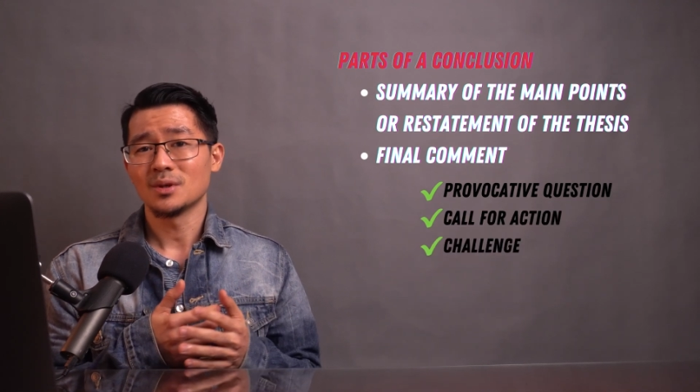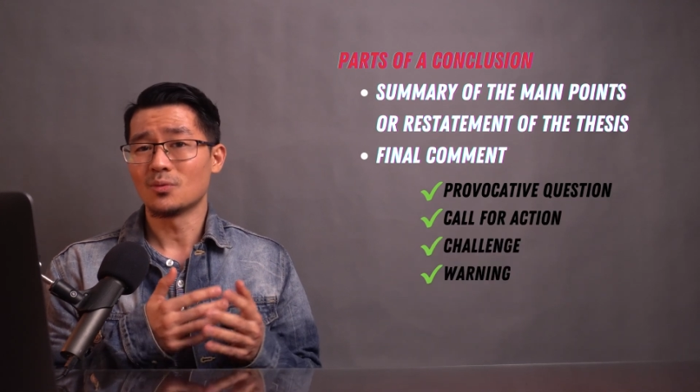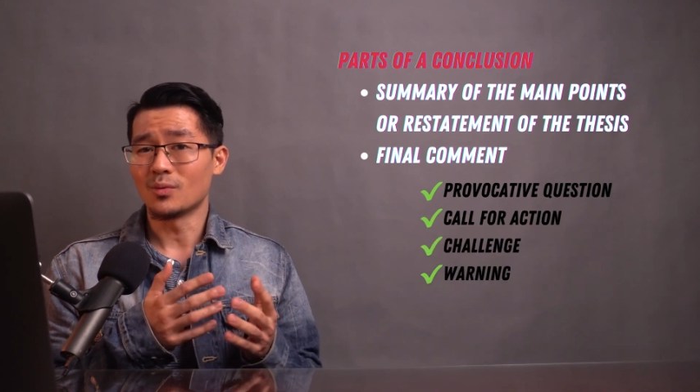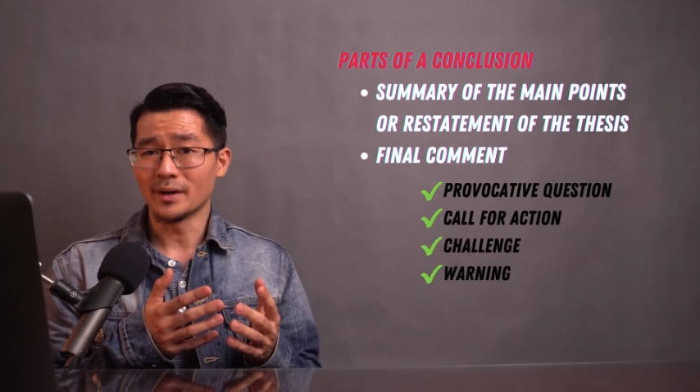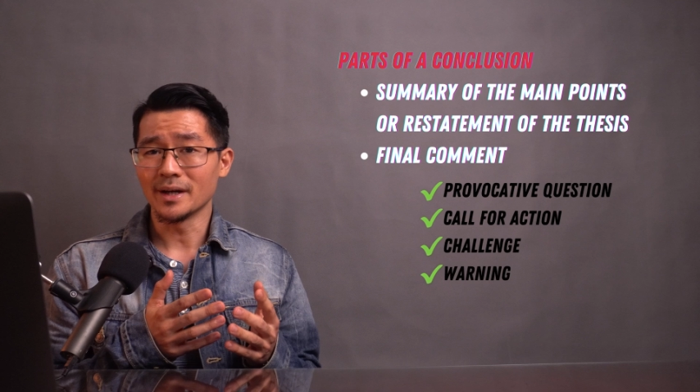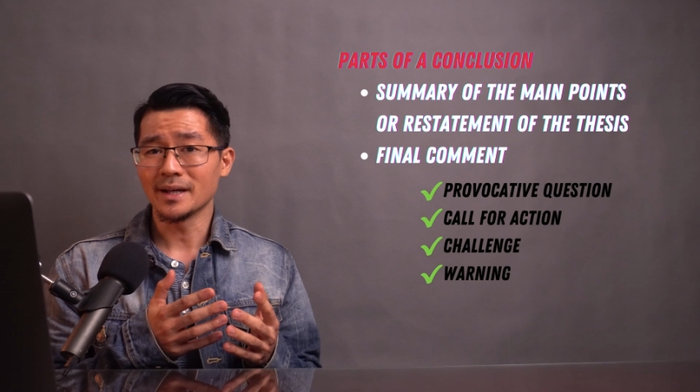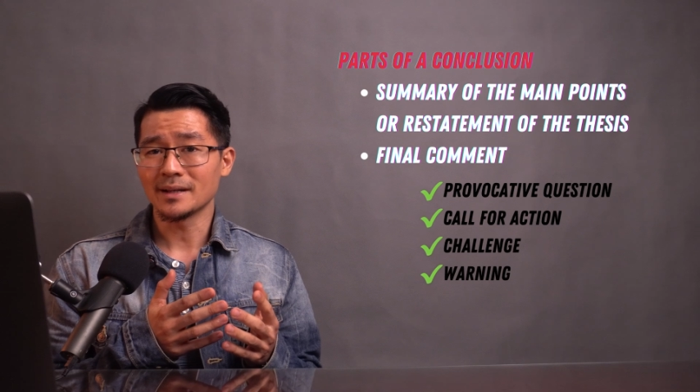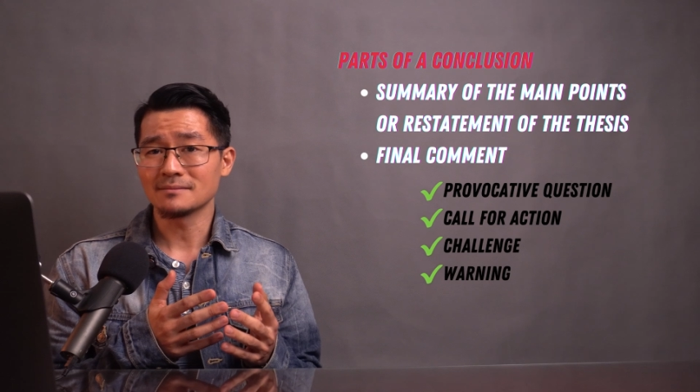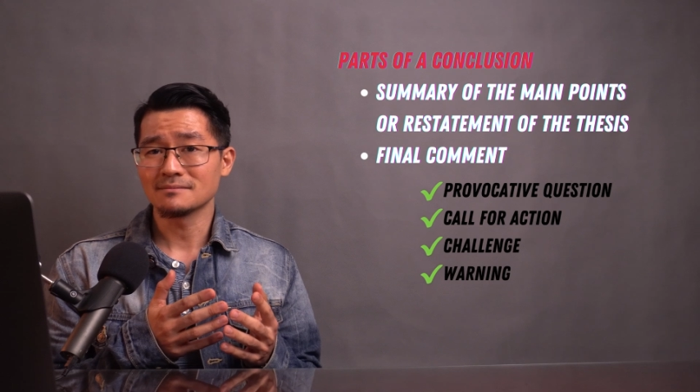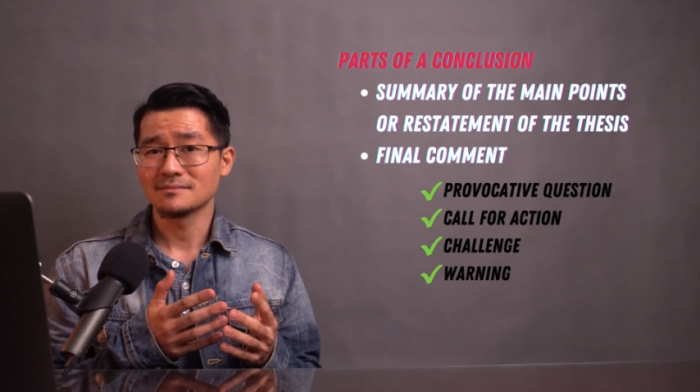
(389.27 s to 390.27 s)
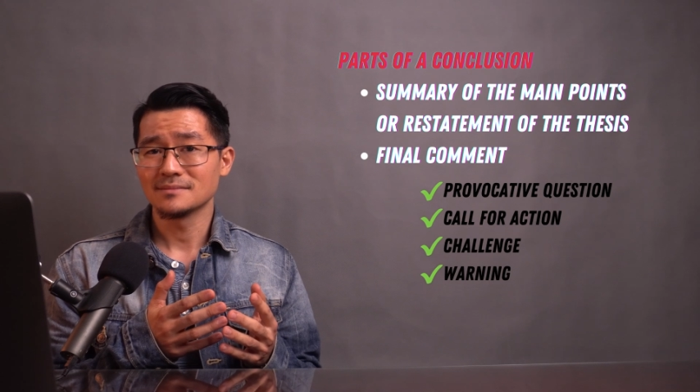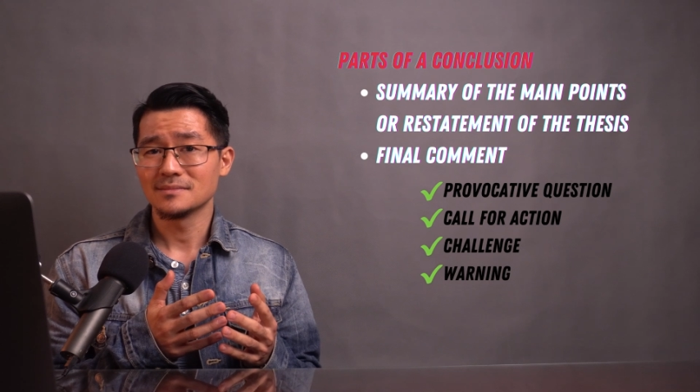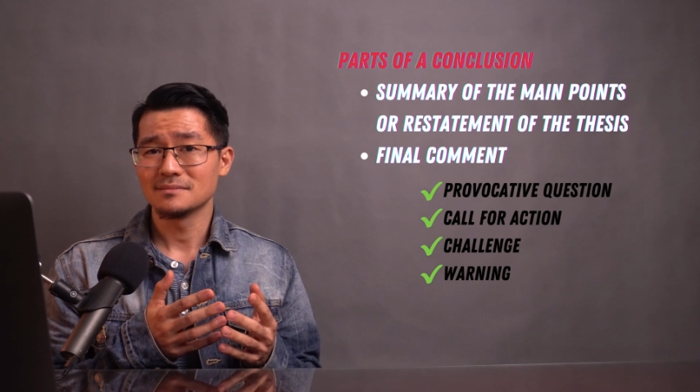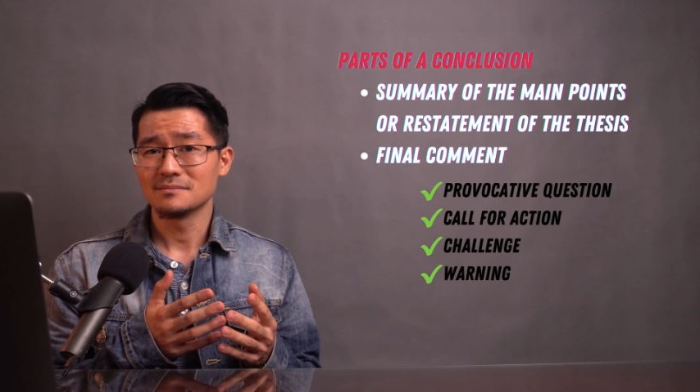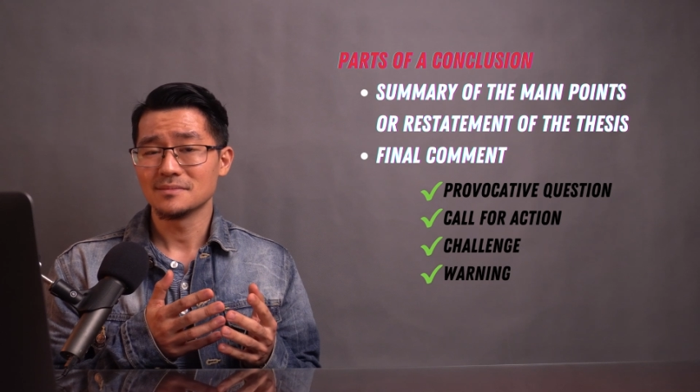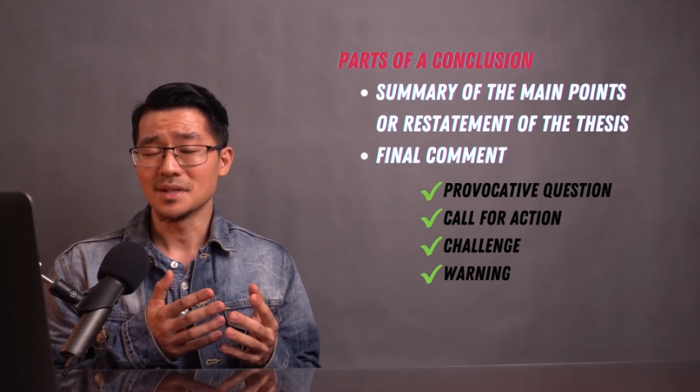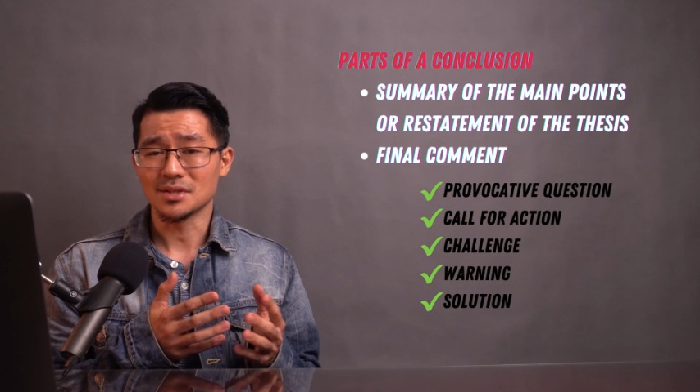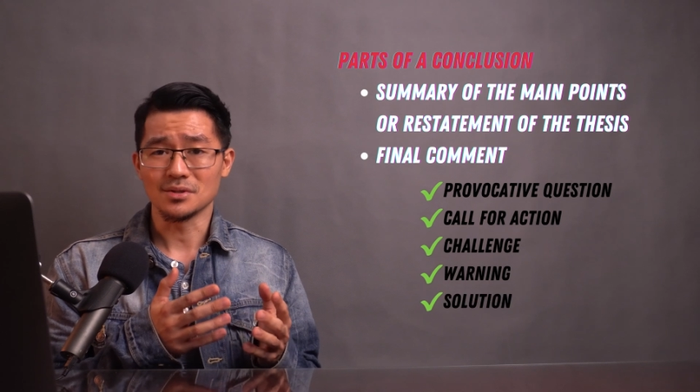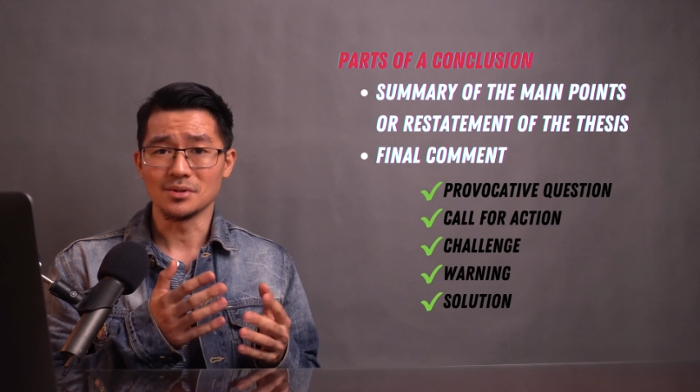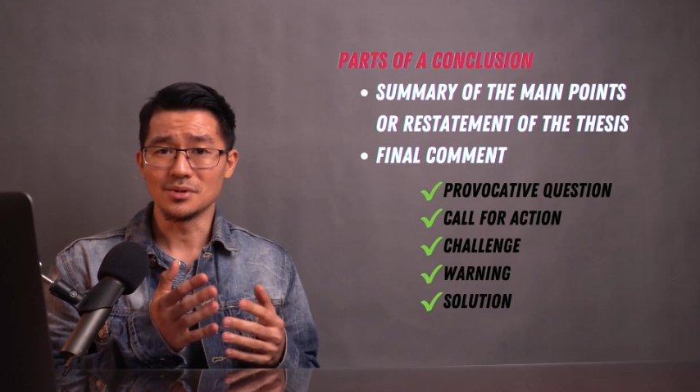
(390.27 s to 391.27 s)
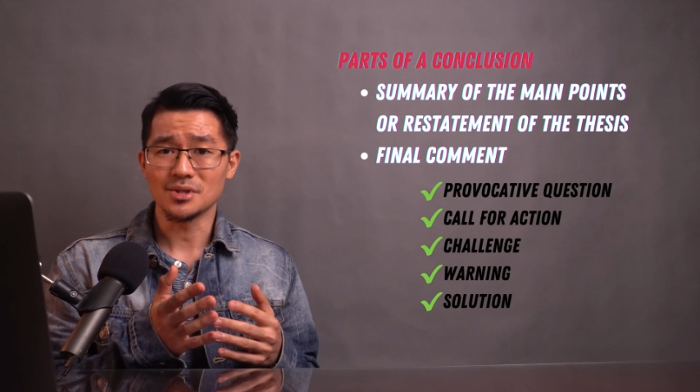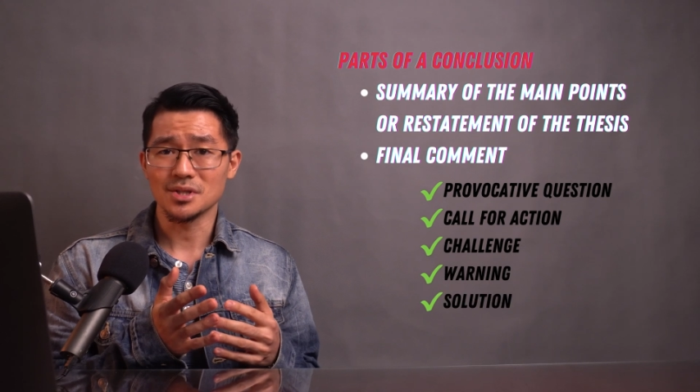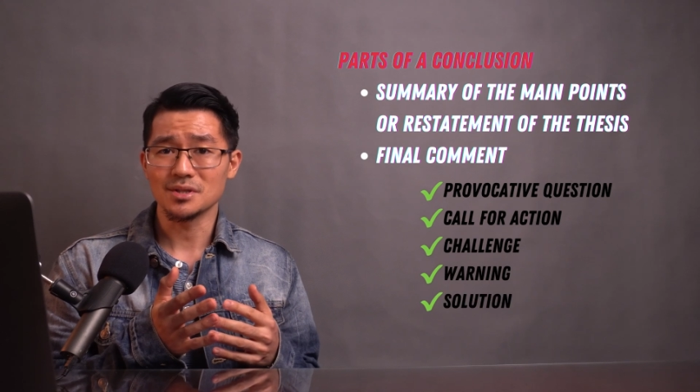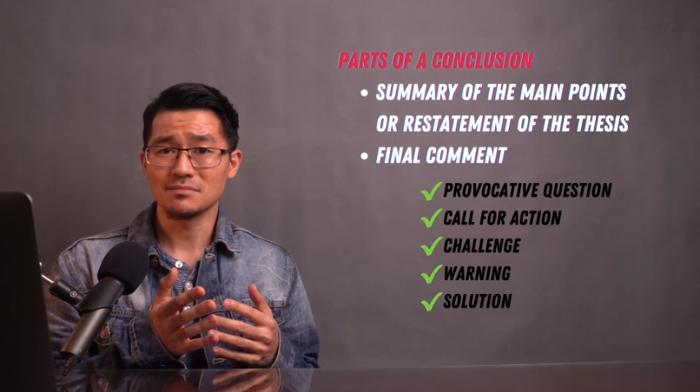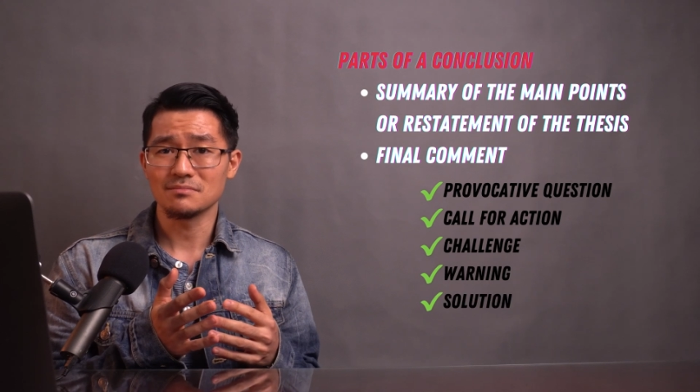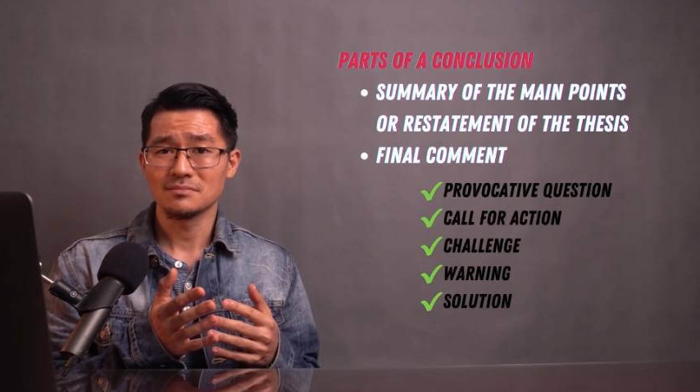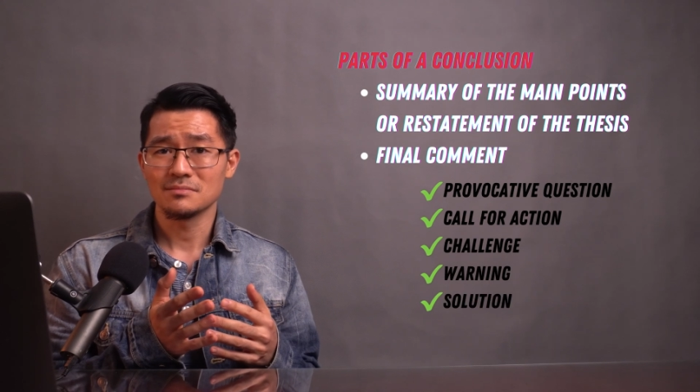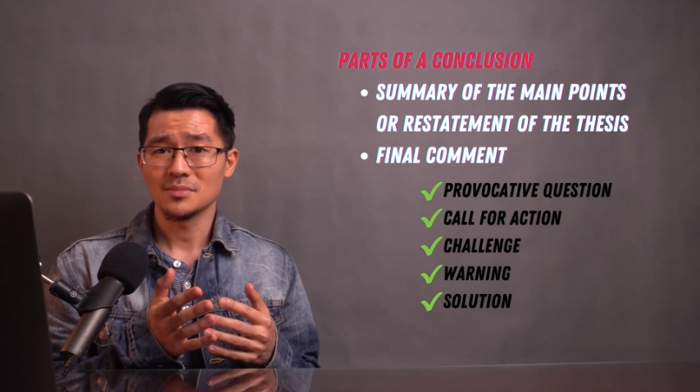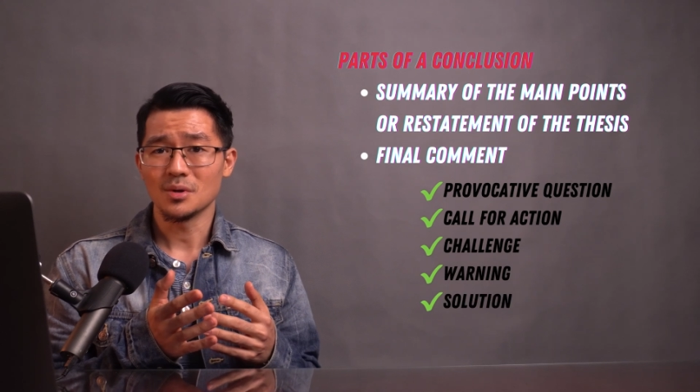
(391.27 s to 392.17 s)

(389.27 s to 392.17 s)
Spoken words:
a warning, a solution,